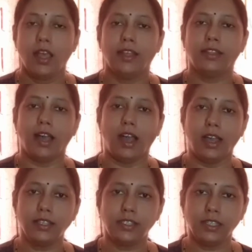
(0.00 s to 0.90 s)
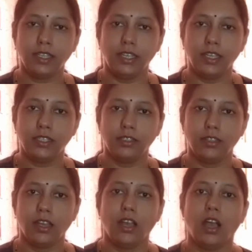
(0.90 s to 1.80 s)
The answer is,
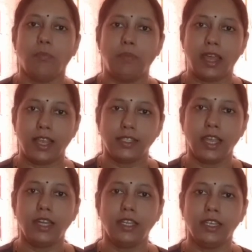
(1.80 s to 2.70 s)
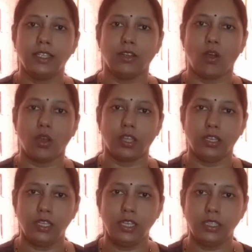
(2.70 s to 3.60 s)
a parasite is an
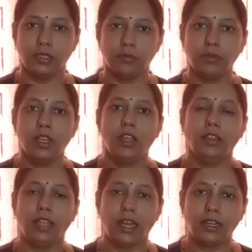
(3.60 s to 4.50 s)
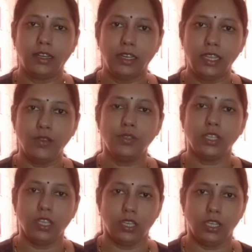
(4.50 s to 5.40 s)
organism that lives
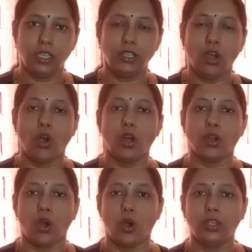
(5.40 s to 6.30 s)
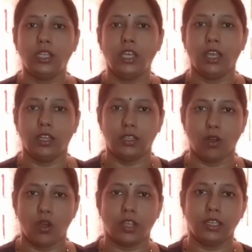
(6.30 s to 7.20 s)
in or on the another
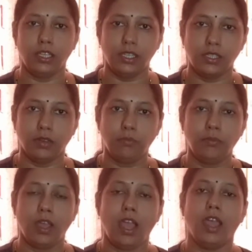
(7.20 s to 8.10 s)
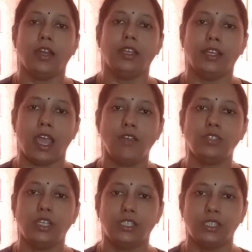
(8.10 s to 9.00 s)
organism and derives
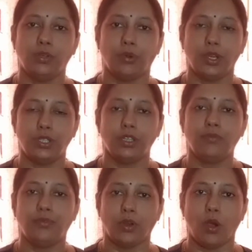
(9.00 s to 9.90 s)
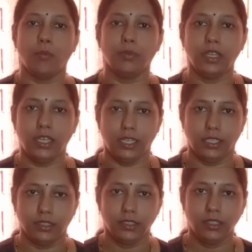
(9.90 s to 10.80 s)
its nutrition from it.
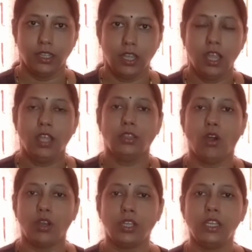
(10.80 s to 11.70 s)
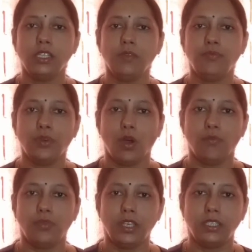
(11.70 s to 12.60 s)
The organism from
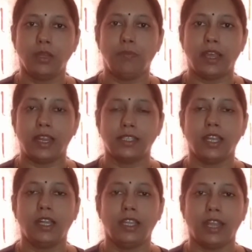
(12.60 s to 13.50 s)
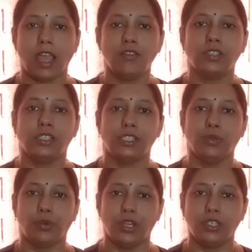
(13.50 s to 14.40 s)
which the parasite derives its
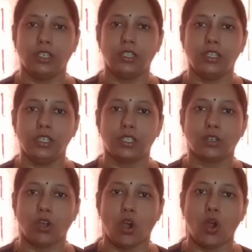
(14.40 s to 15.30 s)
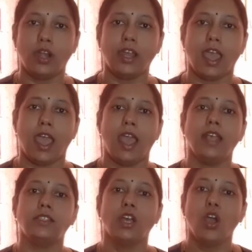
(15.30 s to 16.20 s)
nutrition is called
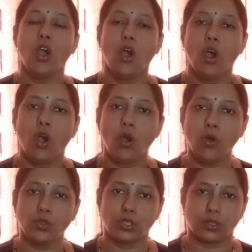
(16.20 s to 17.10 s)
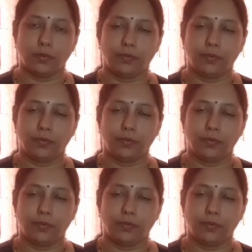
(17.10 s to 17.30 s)
as host.